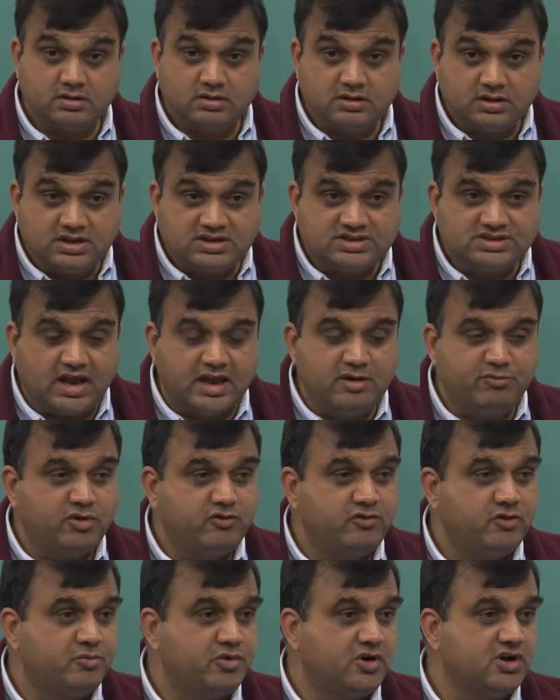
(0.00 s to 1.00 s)
This type
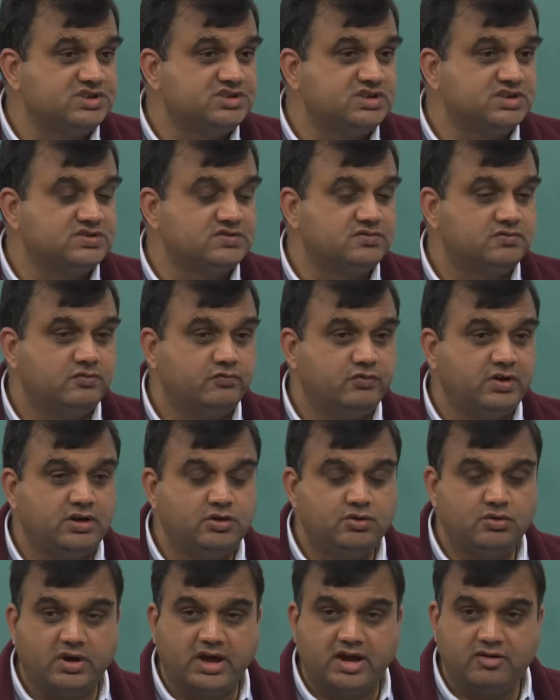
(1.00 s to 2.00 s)
of a process where
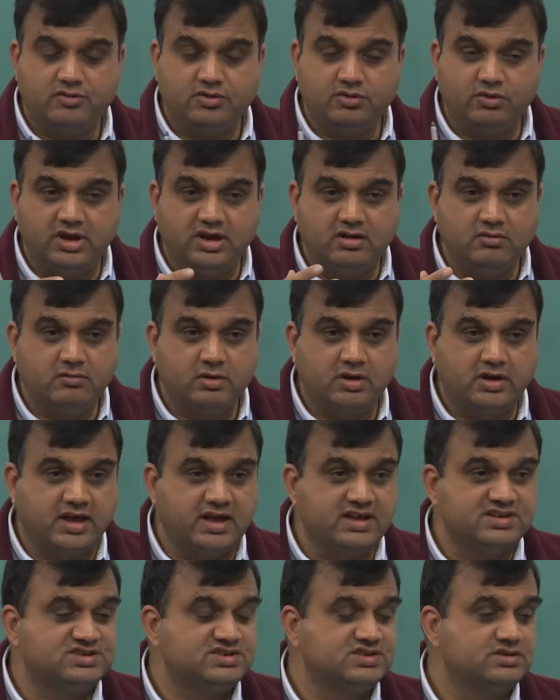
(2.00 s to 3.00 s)
you have to
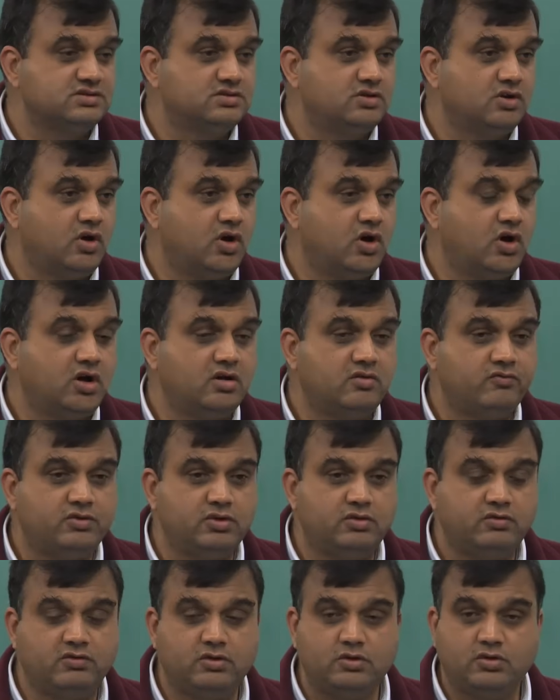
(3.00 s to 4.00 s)
guess, or
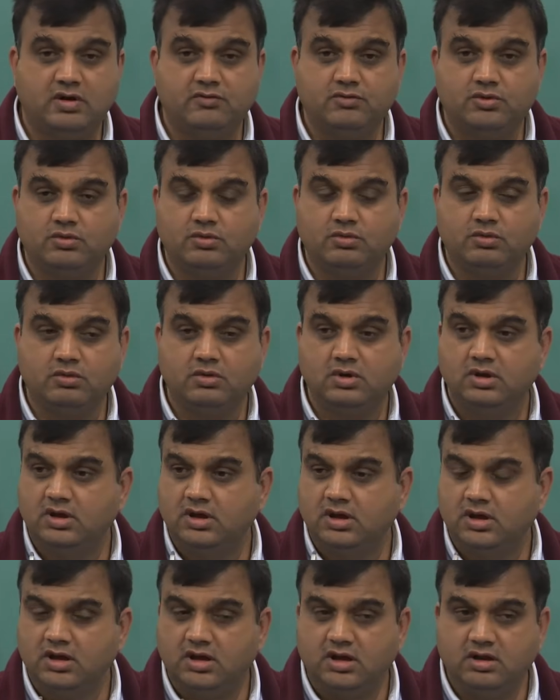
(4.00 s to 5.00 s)
you have to
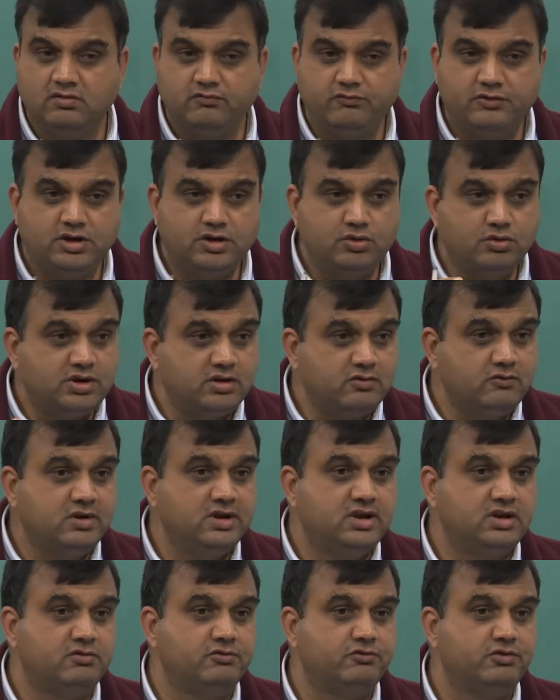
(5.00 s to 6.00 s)

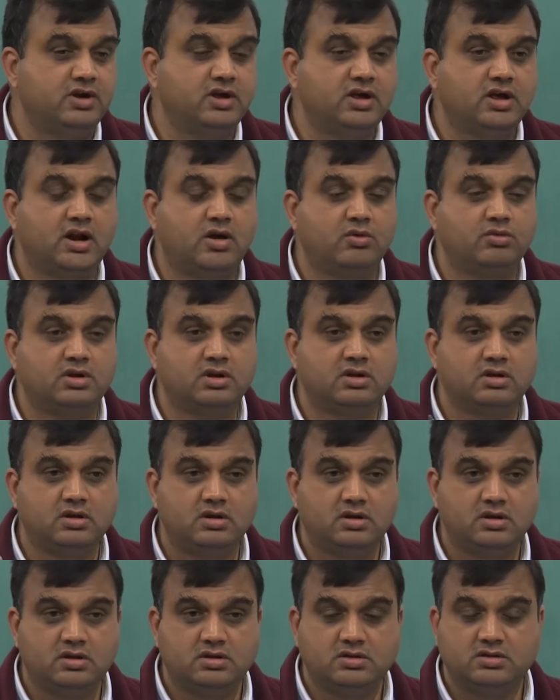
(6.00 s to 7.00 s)
intuitively figure out
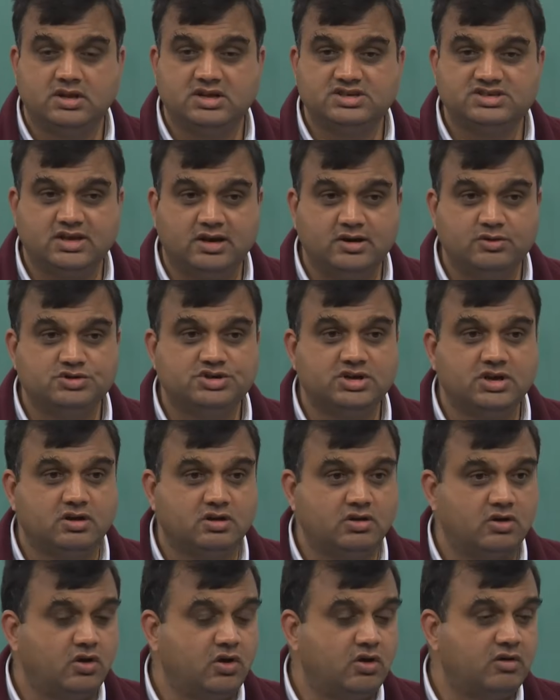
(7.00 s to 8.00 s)
the
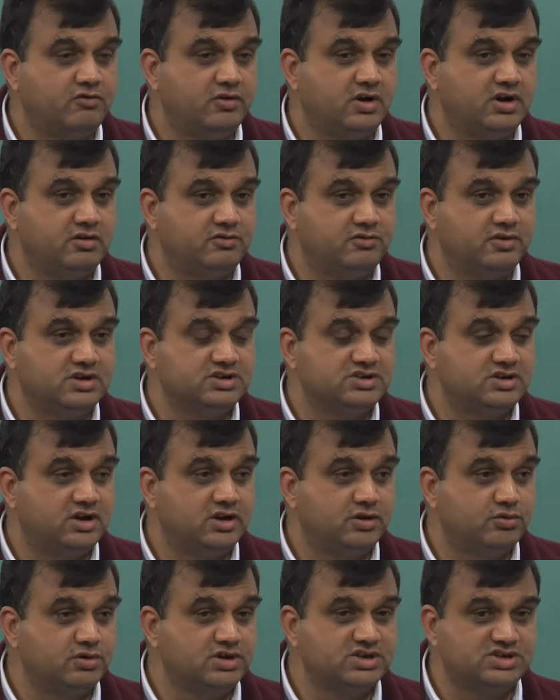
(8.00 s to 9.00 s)
solution of a differential
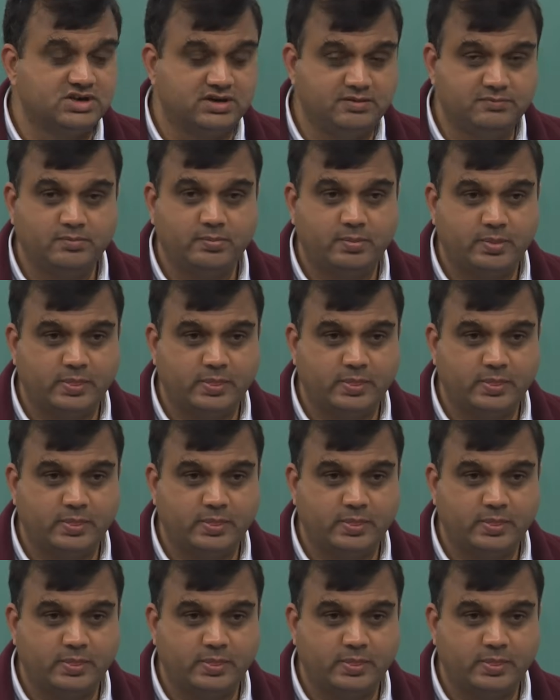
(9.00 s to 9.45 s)
equation,